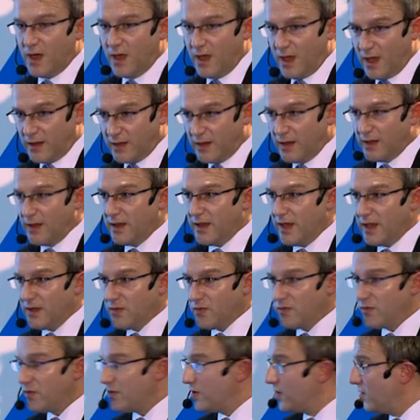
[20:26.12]
Article 8
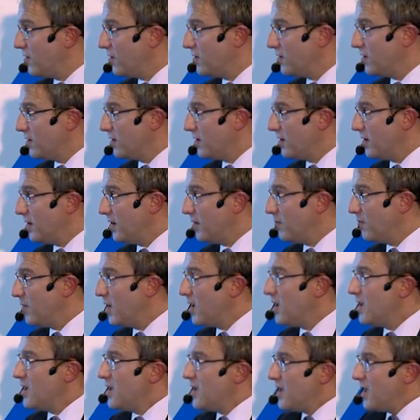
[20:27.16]
nutrition content claim,
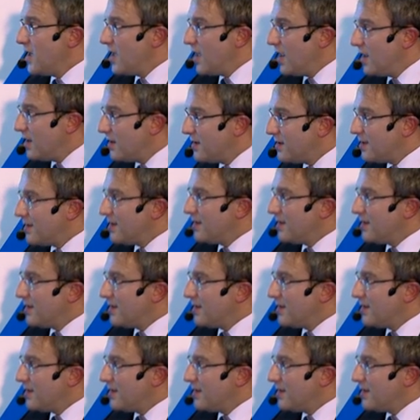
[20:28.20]
and